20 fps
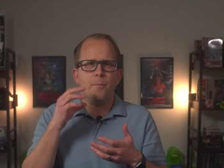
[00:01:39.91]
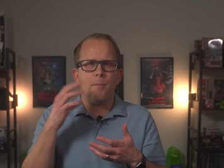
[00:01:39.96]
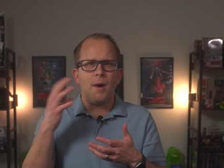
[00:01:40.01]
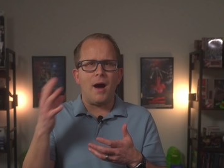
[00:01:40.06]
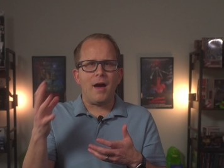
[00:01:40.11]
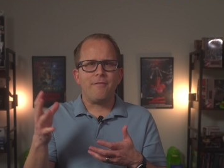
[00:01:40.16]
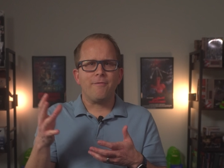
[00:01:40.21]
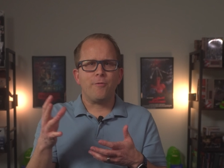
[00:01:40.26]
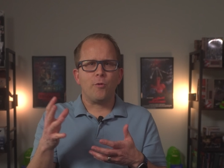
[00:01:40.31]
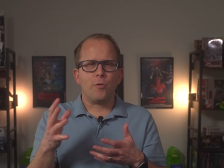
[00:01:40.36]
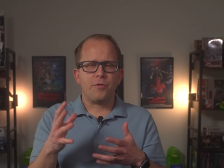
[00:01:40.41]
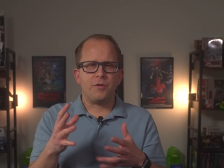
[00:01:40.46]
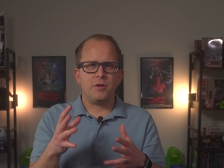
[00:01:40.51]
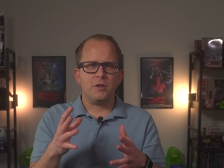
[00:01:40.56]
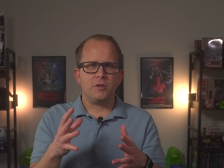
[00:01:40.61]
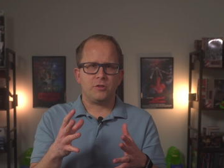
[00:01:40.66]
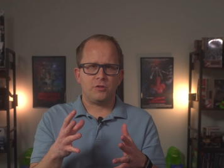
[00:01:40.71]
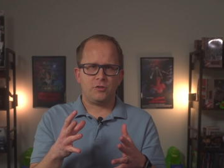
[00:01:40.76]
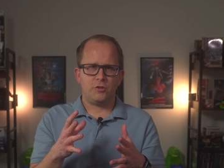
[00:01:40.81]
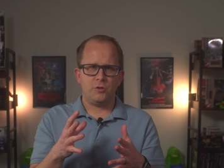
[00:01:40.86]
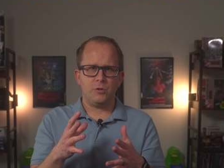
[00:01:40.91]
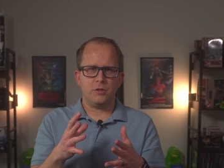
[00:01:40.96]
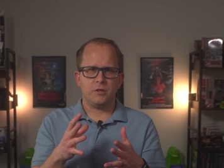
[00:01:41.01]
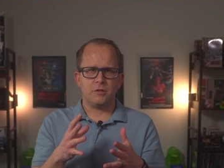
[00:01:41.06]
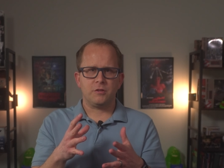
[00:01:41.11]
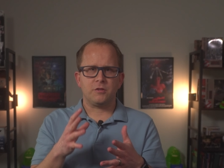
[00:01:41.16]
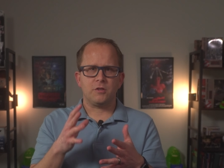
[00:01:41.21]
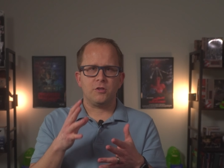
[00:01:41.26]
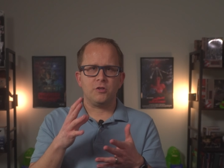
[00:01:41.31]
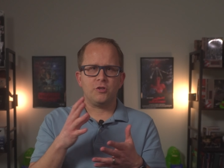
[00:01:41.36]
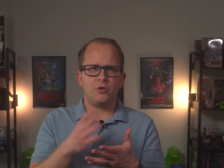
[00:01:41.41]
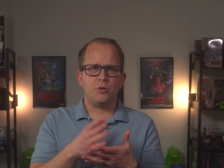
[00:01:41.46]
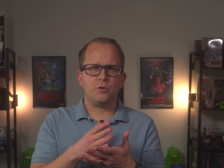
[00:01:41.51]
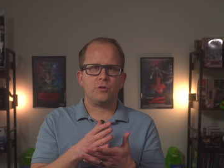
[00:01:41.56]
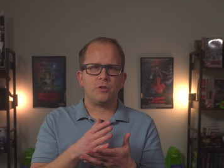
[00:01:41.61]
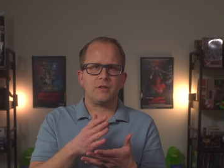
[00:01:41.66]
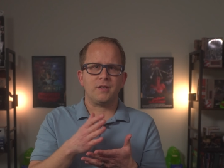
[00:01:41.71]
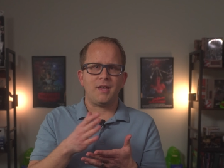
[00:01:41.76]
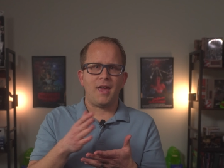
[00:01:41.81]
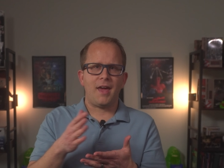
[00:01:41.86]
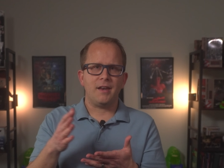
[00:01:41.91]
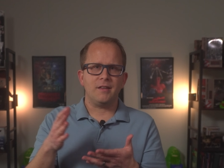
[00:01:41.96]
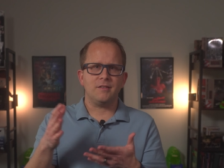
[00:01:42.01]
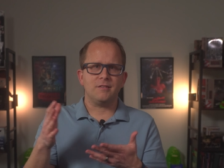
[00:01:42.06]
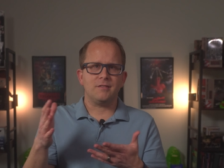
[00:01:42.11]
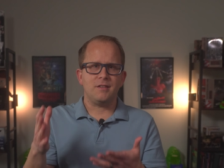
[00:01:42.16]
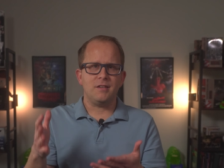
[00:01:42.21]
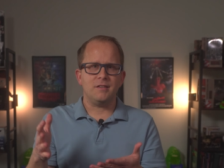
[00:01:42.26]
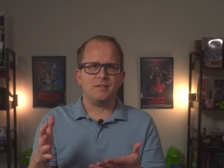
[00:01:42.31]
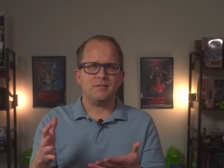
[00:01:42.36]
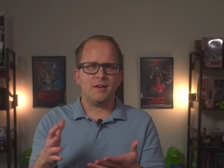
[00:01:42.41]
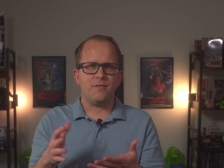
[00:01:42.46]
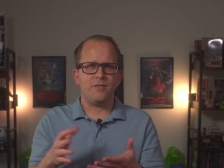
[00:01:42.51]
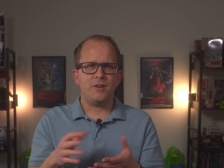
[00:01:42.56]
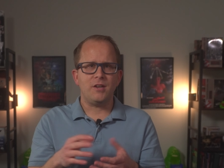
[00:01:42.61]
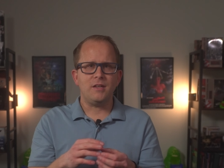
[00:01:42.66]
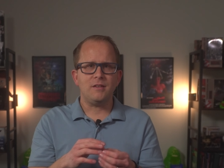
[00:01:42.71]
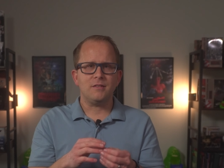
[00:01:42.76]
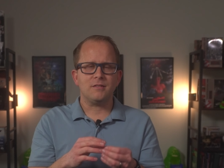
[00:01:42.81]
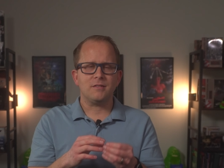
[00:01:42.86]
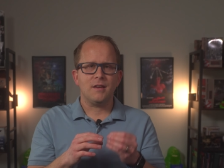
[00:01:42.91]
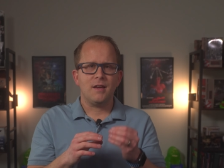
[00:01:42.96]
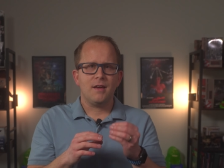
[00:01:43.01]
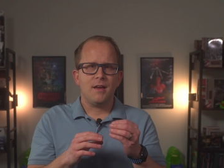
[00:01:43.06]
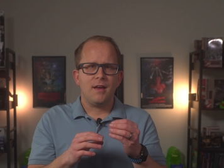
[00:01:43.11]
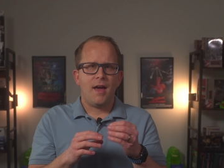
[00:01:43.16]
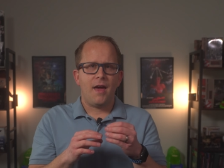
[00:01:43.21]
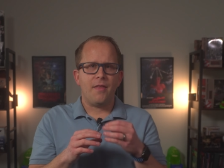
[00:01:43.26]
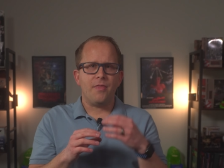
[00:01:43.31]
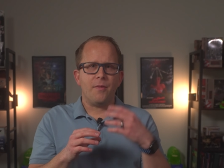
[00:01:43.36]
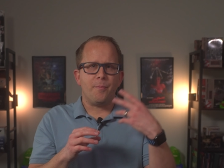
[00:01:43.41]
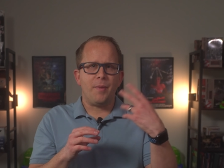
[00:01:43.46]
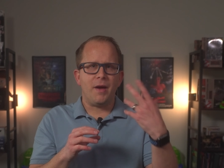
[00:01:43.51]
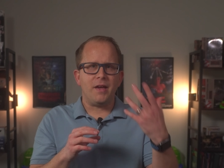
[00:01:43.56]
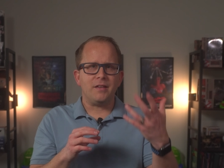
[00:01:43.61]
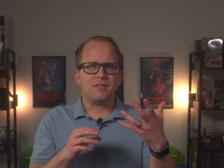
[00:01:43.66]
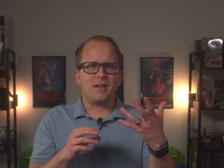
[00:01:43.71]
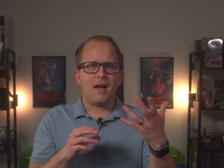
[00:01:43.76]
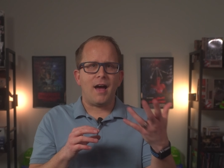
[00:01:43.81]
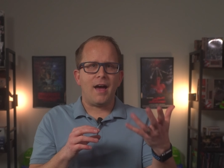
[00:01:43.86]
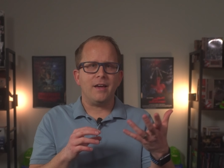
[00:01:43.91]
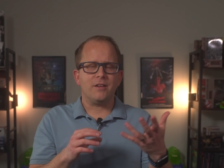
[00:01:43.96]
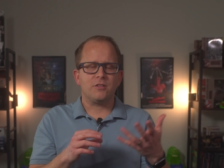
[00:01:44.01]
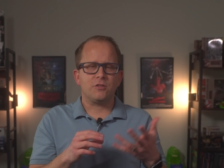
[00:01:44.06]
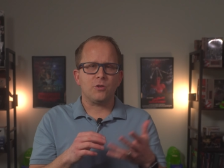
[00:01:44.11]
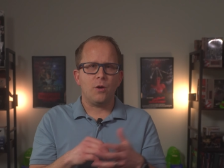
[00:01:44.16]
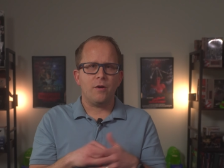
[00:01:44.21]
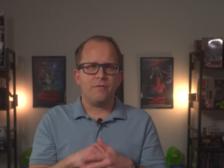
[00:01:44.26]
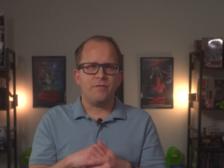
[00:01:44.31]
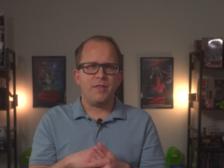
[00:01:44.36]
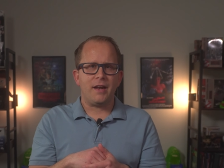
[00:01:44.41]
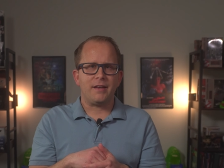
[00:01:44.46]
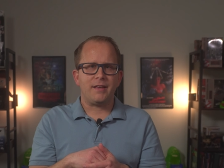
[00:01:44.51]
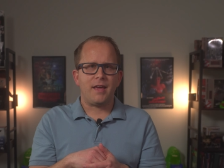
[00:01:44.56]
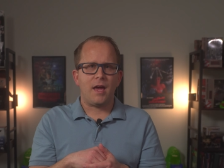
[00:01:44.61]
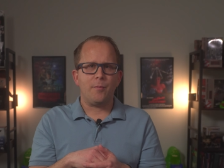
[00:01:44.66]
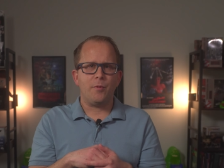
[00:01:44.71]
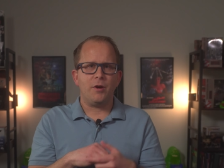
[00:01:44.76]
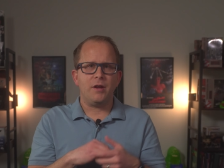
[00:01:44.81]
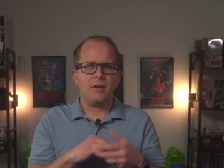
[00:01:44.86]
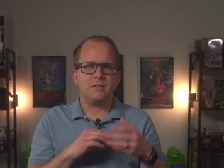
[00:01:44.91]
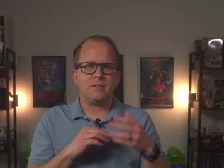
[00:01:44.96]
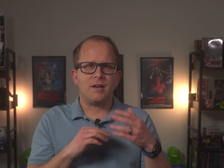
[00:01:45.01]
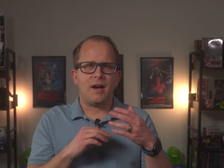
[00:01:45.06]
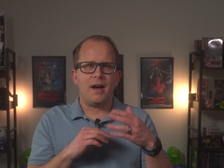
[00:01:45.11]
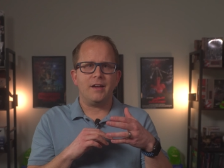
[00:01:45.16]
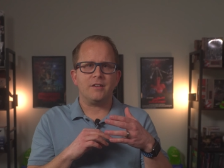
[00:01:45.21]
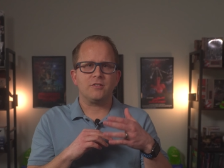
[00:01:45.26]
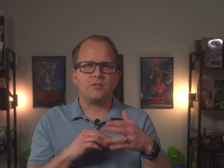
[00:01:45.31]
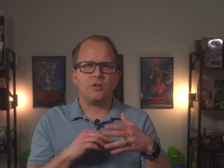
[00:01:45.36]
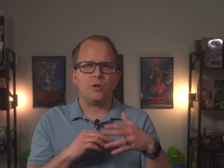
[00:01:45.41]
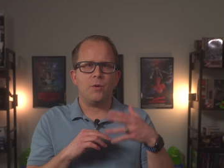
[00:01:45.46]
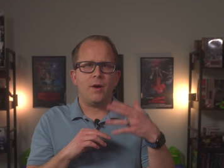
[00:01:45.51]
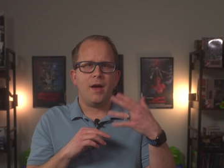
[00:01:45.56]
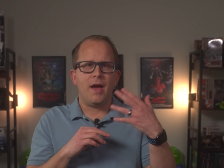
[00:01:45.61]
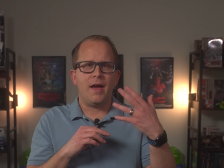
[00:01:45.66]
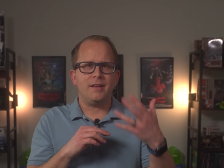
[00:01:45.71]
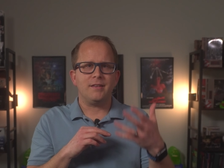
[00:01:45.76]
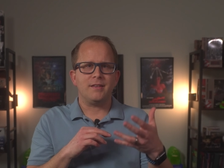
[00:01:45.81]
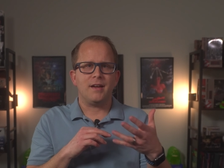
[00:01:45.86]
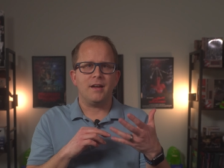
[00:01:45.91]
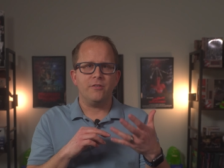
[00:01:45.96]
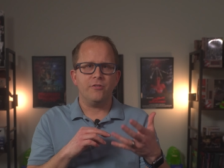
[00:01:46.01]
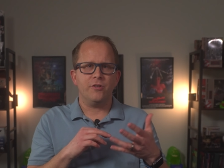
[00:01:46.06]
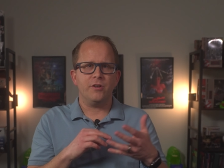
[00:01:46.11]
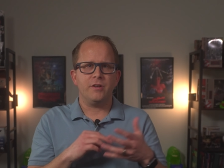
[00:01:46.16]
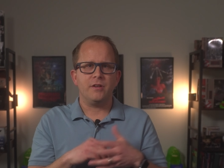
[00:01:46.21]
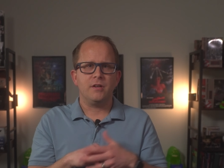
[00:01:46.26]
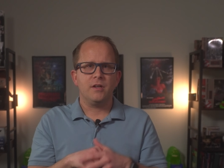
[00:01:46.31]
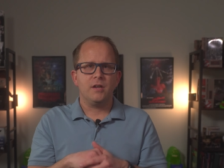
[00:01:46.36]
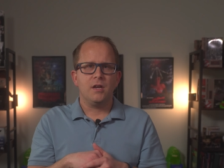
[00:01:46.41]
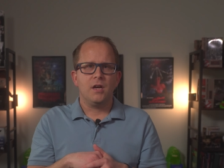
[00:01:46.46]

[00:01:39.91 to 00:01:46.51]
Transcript: My fourth year students shoot on Canon C70s, and the base ISO of that camera is ISO 800.